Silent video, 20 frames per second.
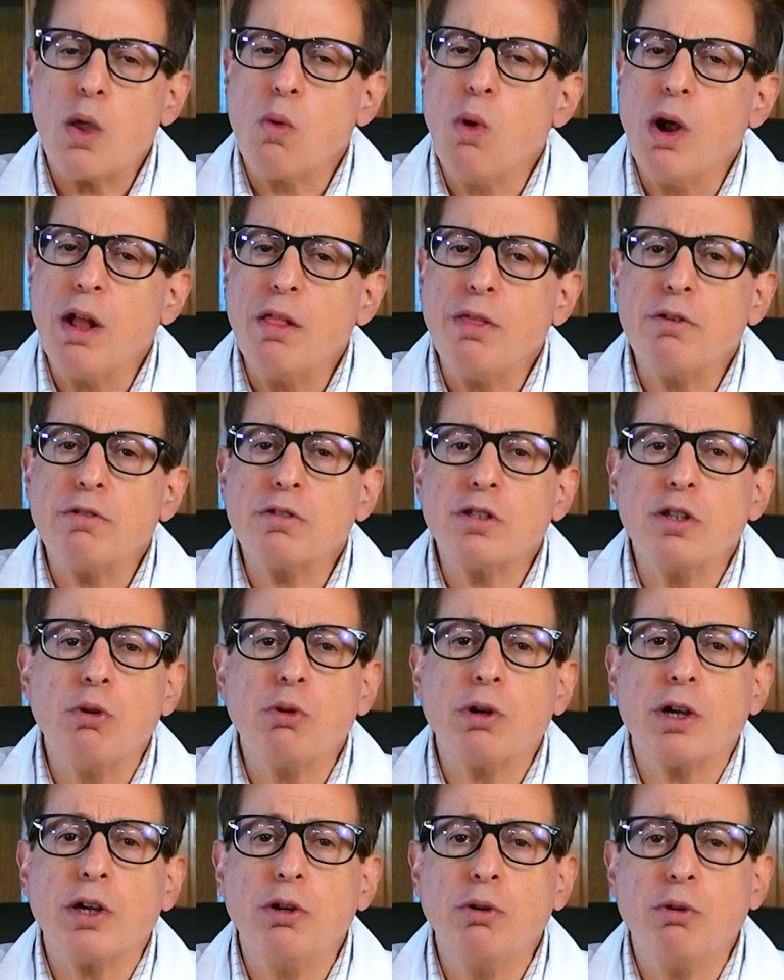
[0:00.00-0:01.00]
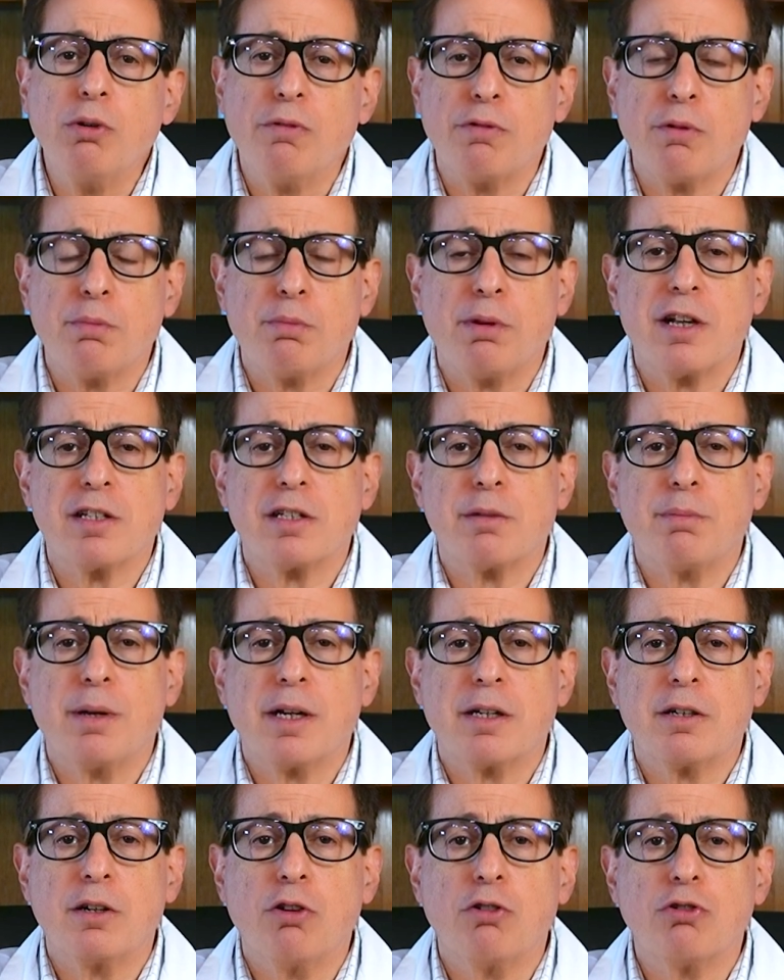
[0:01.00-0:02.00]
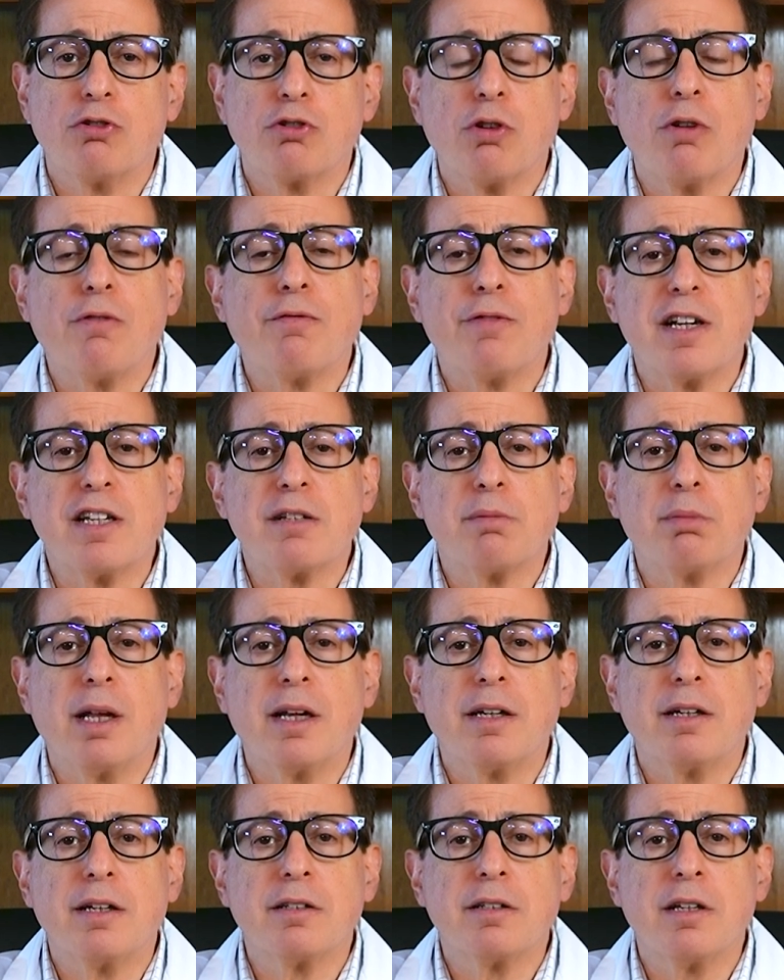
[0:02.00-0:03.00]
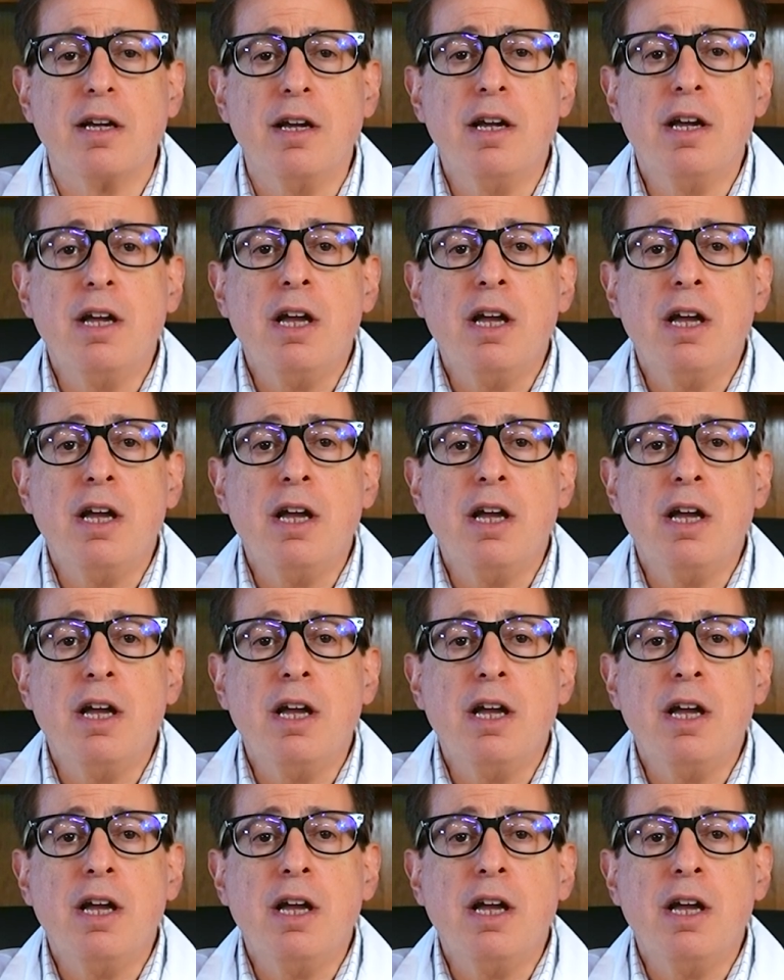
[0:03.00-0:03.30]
While there is no cure for prosopagnosia or face blindness,